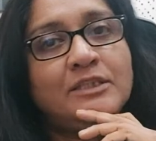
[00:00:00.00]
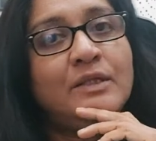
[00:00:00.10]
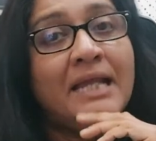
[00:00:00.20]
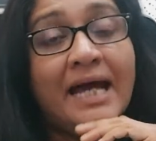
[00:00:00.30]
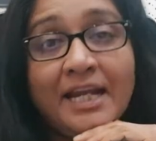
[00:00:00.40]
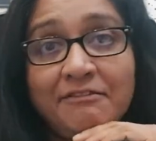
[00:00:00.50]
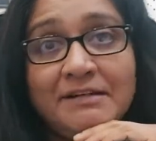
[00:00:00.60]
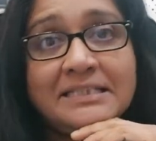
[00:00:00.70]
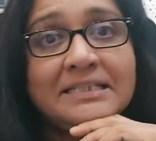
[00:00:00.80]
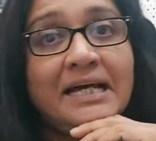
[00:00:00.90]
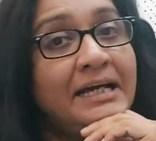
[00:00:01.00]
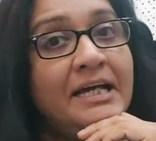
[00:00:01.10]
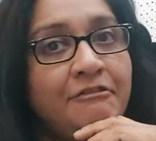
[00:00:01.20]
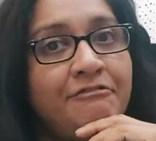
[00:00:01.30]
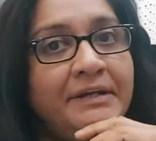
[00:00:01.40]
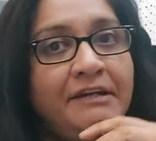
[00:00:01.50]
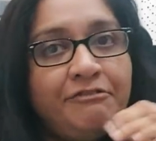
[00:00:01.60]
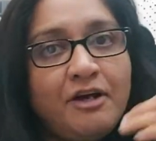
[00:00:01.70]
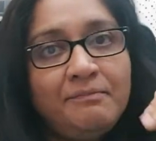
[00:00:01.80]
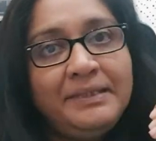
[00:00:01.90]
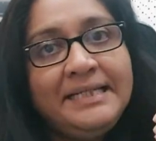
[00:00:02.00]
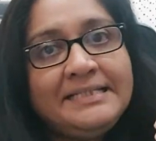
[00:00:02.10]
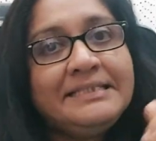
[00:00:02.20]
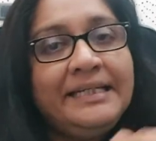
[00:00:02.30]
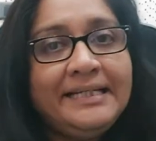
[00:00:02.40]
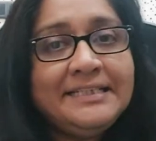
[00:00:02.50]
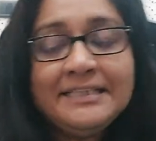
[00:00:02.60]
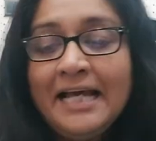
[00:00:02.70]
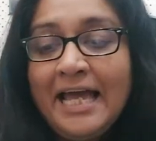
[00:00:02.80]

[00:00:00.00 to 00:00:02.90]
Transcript: So none of us are free from these things.